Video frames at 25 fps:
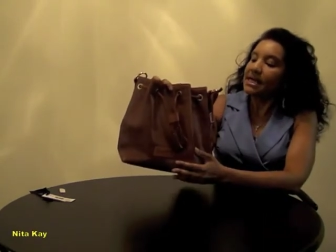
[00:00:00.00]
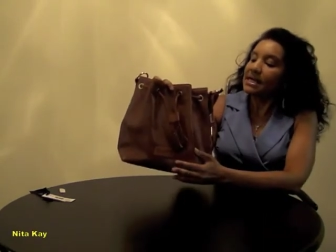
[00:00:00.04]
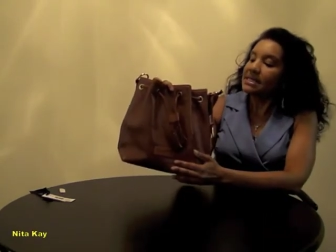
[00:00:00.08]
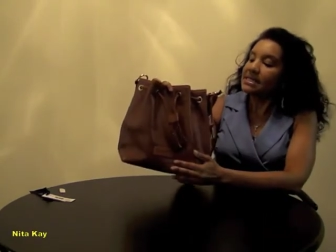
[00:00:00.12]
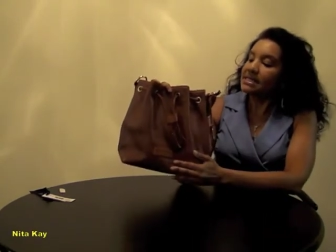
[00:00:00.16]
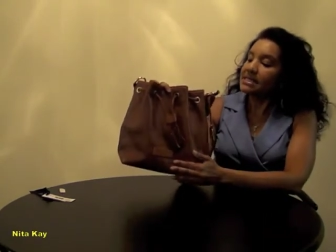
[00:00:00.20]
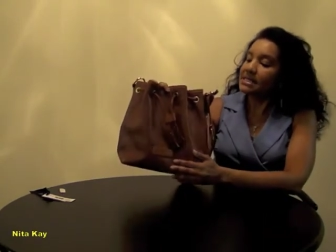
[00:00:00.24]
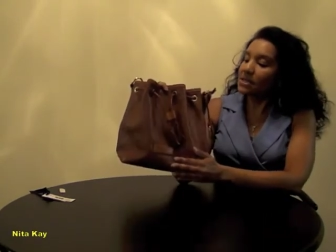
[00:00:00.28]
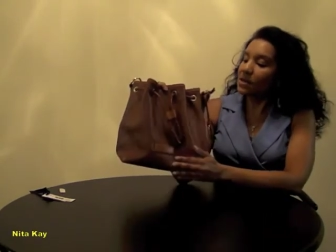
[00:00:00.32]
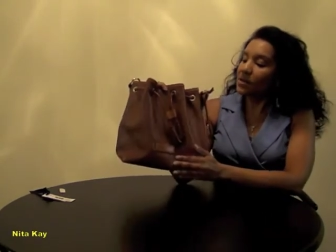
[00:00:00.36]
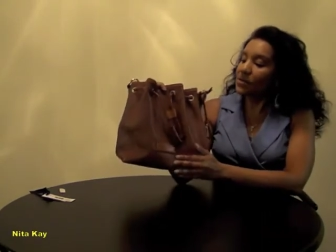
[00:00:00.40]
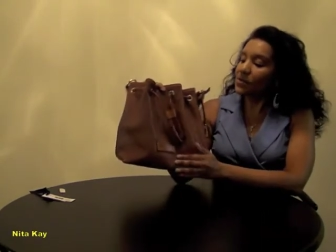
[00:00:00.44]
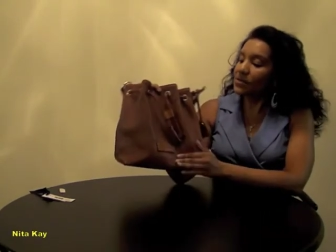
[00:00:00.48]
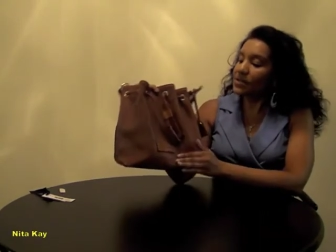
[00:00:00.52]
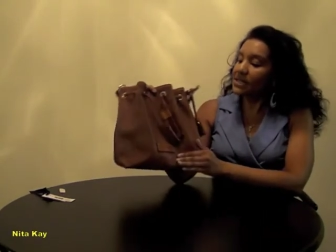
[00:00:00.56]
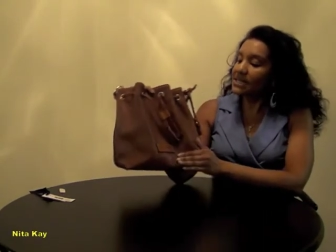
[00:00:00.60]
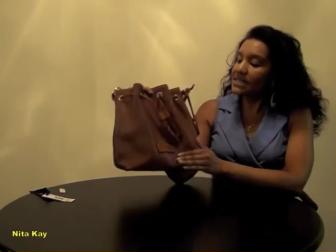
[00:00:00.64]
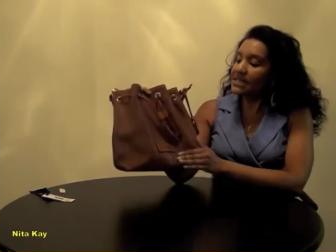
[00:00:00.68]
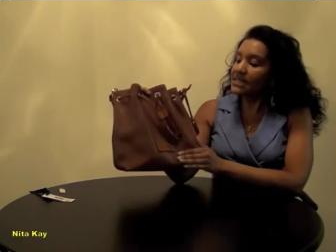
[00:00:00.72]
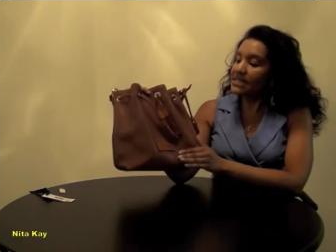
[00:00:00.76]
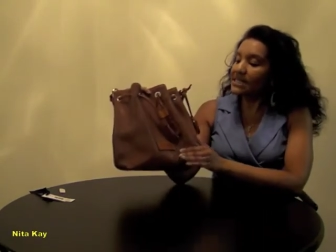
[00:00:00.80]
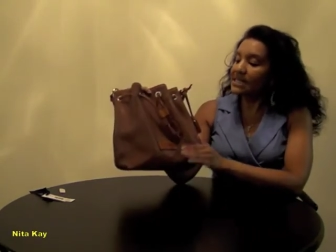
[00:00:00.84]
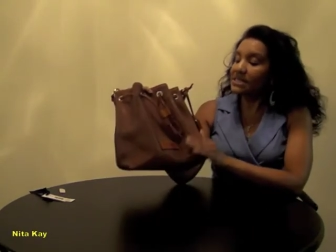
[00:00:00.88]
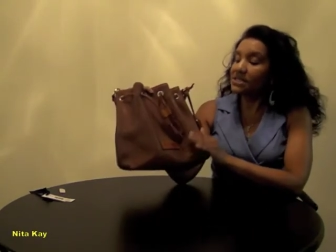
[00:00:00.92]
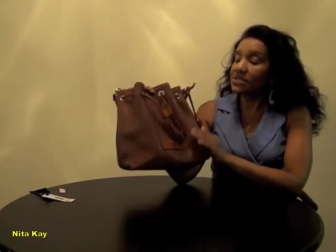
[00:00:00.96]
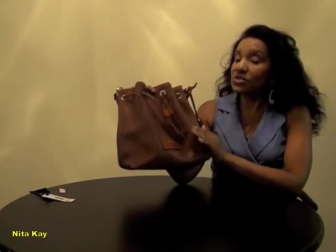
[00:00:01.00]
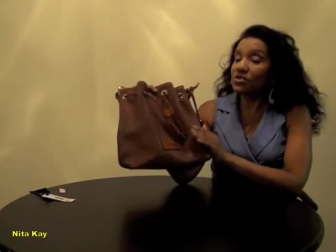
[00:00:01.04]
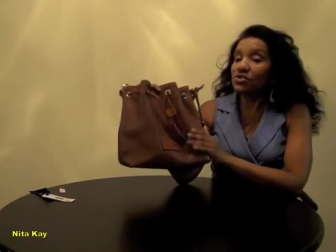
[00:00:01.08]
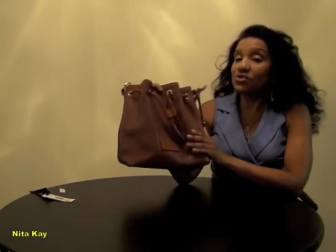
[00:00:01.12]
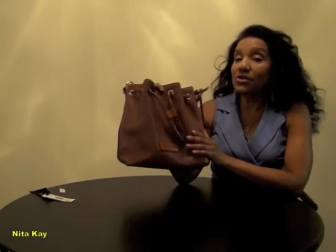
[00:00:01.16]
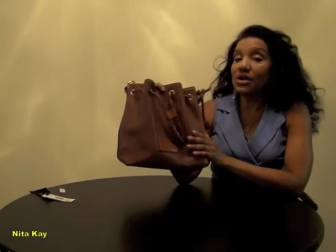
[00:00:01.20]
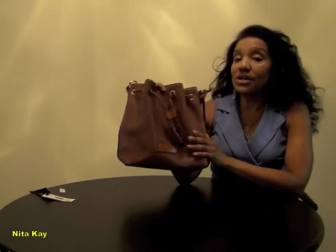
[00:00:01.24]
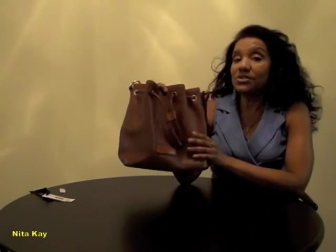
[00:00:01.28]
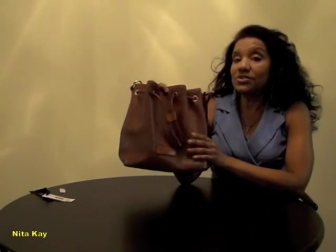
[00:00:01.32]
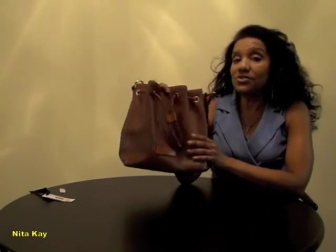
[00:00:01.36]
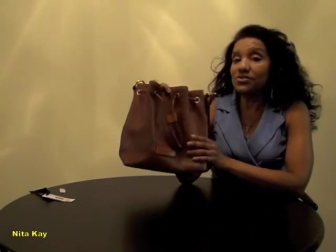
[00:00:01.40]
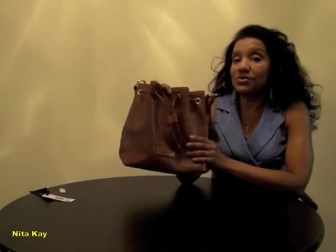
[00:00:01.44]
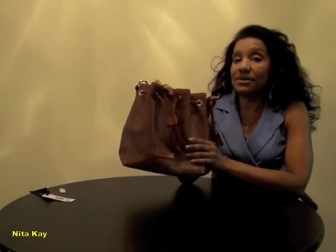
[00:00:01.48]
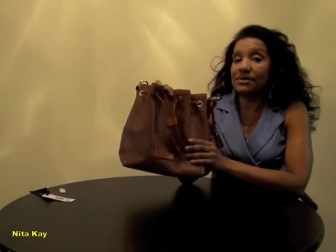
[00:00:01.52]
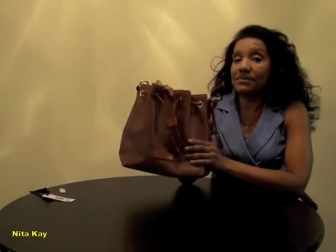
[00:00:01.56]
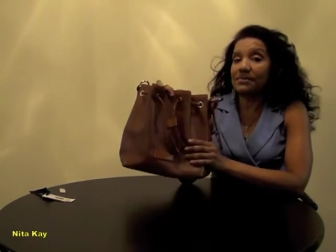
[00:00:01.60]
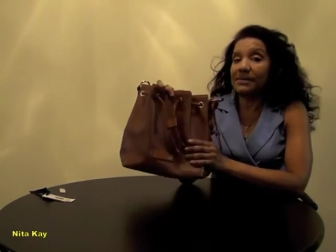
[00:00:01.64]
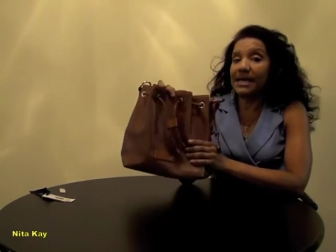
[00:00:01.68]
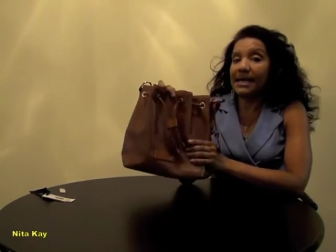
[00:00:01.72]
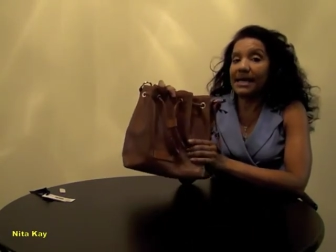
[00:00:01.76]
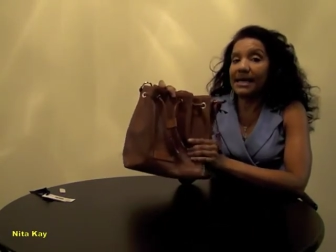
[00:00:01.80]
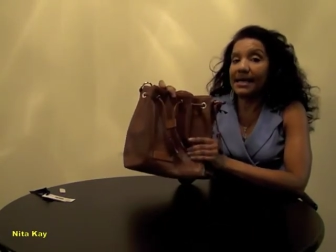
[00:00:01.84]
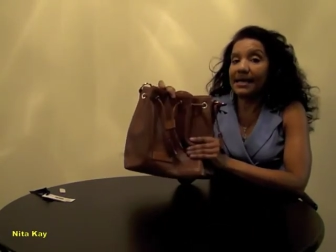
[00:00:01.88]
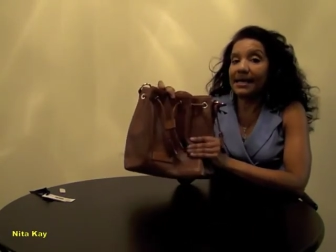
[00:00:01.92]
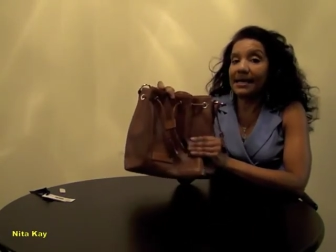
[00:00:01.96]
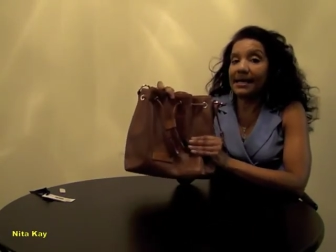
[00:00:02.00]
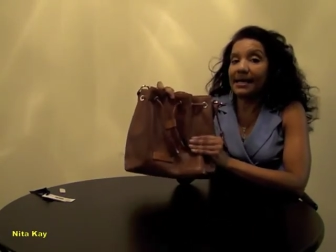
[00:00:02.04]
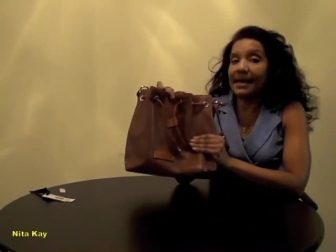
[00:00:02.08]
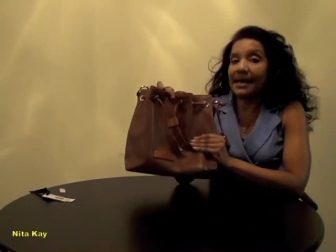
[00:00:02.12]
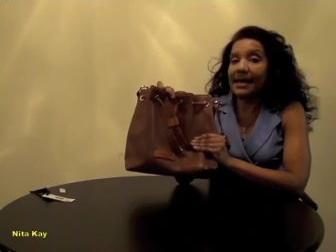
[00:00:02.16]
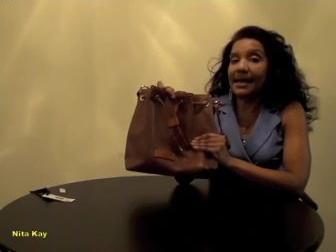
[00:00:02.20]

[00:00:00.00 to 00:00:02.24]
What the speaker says: So this is a drawstring bag,